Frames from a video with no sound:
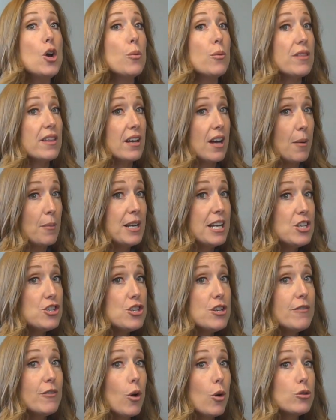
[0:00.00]
with a
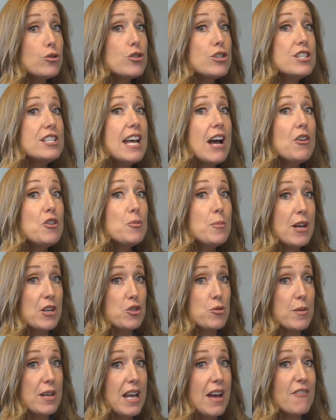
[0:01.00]
combination of an ultrasound
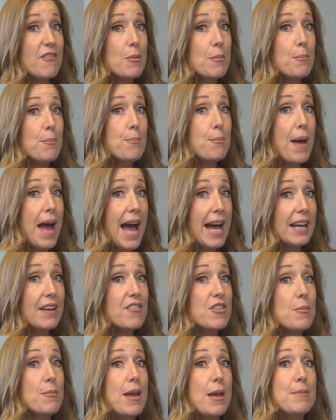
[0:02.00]
measurement of the back of
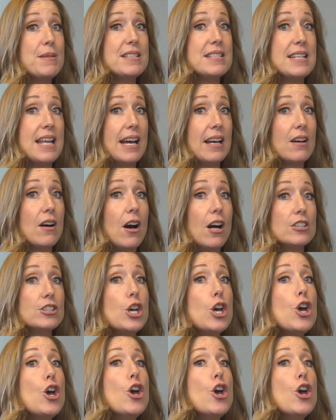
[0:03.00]
the baby's neck called